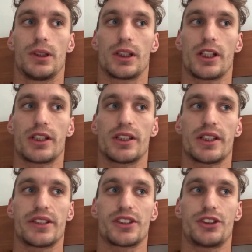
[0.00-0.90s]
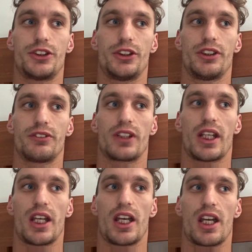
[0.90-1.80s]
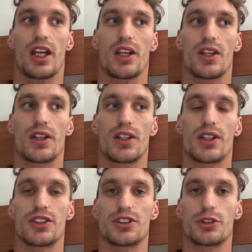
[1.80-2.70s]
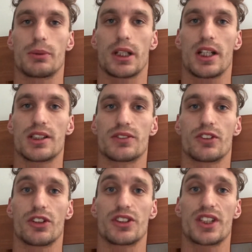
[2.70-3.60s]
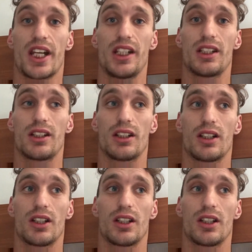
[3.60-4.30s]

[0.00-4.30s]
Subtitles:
There's a duty of care that the supercars have got to take